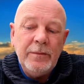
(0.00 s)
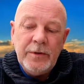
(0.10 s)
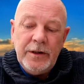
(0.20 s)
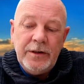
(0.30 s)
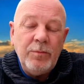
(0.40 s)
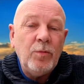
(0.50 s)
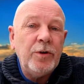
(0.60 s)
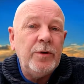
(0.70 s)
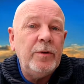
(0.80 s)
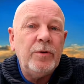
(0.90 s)
But he didn't
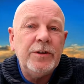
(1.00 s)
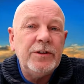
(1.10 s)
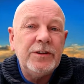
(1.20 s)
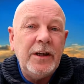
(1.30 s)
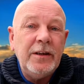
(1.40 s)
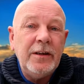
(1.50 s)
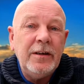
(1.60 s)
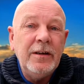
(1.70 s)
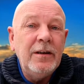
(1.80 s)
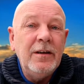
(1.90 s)
want to, he wanted to stay
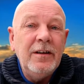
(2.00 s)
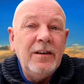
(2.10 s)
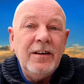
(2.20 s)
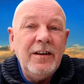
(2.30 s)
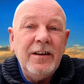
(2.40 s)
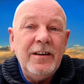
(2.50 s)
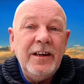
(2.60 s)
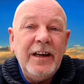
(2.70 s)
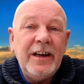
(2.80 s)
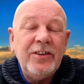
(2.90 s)
there. And
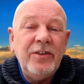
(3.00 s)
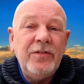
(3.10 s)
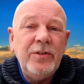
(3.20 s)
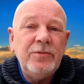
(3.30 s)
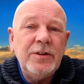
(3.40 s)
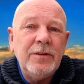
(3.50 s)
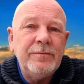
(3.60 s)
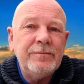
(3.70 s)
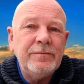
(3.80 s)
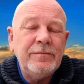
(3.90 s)
he had no future.
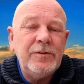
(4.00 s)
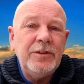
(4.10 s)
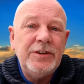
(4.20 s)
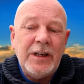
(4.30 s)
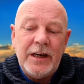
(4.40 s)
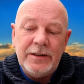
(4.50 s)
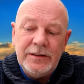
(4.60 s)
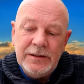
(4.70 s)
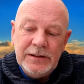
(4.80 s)
Very sad.